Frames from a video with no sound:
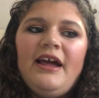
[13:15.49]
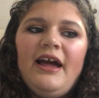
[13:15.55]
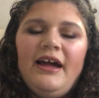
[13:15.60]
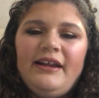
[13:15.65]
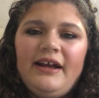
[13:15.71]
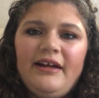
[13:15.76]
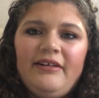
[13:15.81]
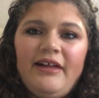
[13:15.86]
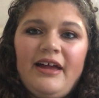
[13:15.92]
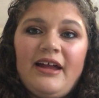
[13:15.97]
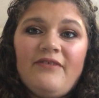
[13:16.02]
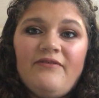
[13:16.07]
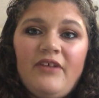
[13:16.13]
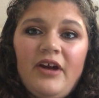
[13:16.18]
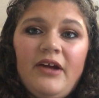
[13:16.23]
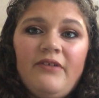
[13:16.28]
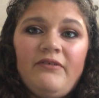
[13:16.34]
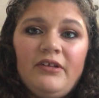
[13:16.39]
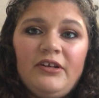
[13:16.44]
and I like a
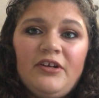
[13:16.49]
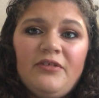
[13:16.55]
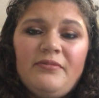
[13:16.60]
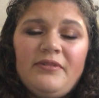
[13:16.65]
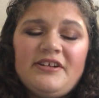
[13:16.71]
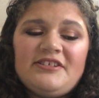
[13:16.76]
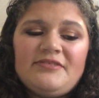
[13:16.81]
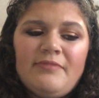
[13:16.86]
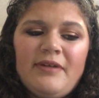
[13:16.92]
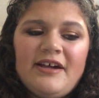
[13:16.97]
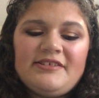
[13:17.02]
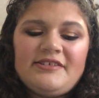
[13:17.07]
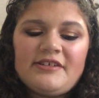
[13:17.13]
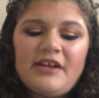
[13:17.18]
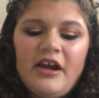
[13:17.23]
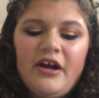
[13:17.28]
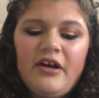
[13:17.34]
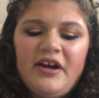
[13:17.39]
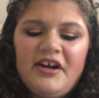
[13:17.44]
very voluminous
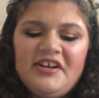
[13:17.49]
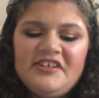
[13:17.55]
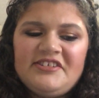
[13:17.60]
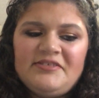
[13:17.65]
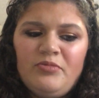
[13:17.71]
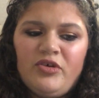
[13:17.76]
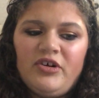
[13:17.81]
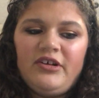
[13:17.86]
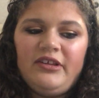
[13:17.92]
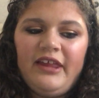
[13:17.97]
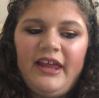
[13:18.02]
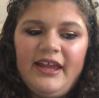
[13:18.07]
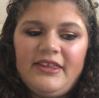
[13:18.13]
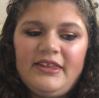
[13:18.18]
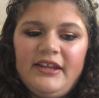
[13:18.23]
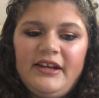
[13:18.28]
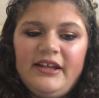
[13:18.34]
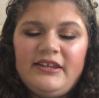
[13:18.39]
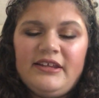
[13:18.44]
mascara. It's more
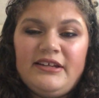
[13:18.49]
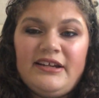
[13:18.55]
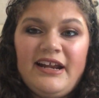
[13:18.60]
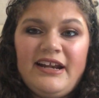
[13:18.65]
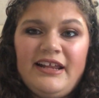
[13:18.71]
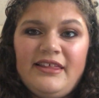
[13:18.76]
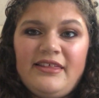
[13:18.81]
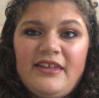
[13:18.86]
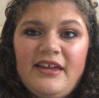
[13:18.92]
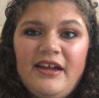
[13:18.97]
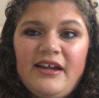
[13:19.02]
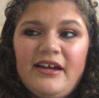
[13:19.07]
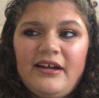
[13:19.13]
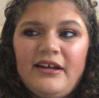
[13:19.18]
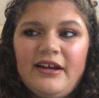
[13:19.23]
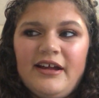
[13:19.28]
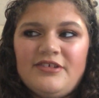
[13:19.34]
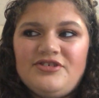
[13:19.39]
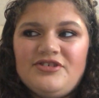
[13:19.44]
lengthening than anything,
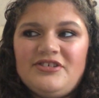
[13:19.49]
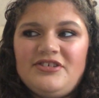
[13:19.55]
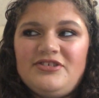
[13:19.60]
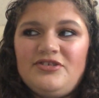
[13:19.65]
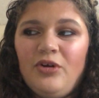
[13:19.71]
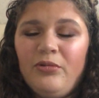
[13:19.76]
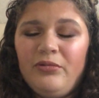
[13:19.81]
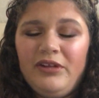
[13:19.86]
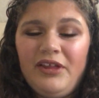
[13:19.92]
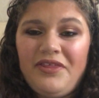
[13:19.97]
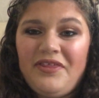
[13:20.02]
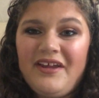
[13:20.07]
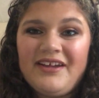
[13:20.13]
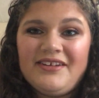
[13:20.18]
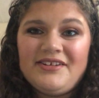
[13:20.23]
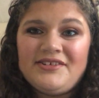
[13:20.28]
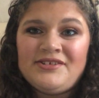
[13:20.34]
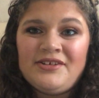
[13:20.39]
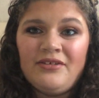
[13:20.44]
and I just don't really think
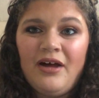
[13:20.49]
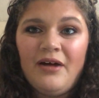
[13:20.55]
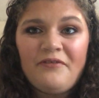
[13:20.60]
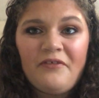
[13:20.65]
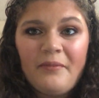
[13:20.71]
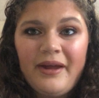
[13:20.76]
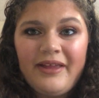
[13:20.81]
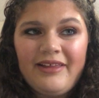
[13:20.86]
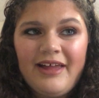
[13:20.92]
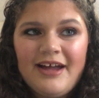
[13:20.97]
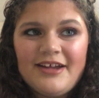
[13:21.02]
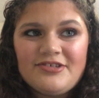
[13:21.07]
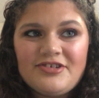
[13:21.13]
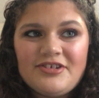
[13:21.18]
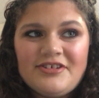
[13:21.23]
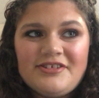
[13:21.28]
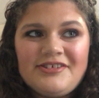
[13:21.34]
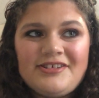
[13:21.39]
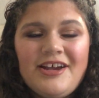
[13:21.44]
it does a lot for my
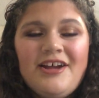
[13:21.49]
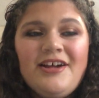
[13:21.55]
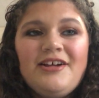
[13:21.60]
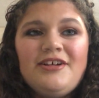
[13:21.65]
lashes.